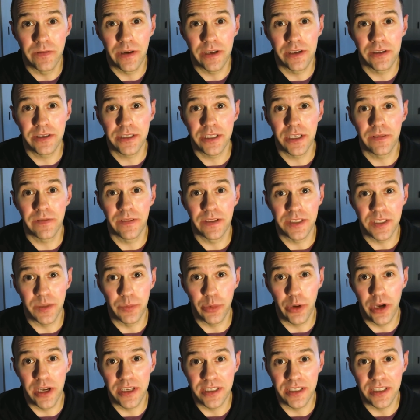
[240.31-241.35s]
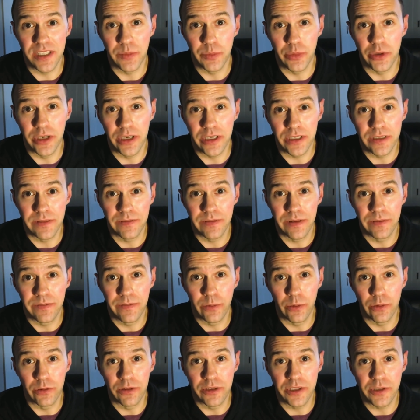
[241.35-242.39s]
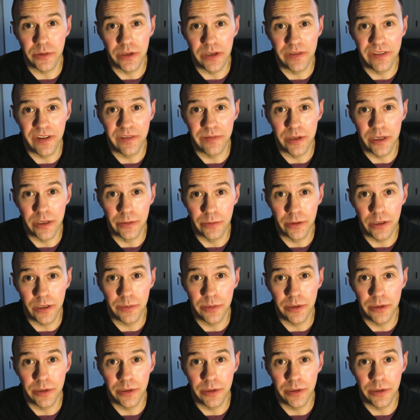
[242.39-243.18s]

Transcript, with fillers: find yourself surprisingly productive for those twenty-five minute work